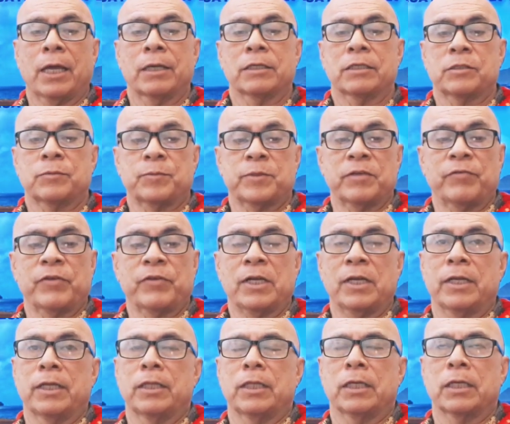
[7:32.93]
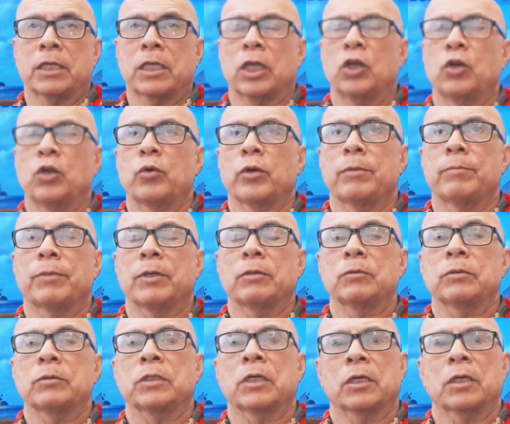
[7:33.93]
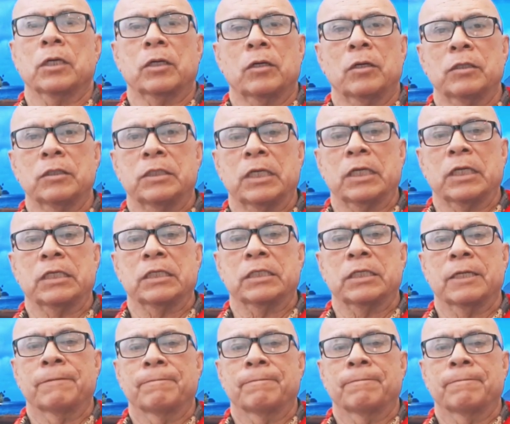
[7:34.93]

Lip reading: specifically in the canoe and boat context,